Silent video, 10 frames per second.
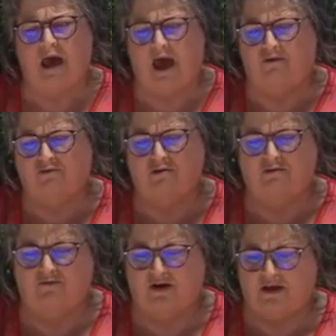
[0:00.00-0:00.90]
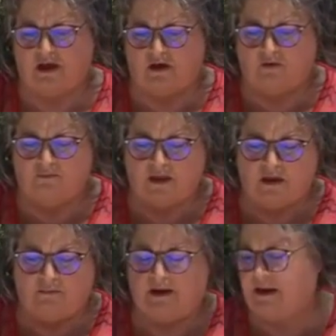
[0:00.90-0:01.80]
after the video.
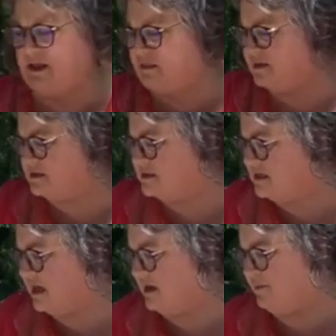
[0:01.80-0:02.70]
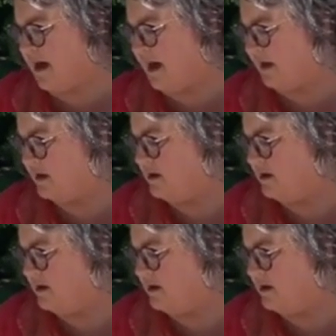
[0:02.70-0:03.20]
But in this tea bag,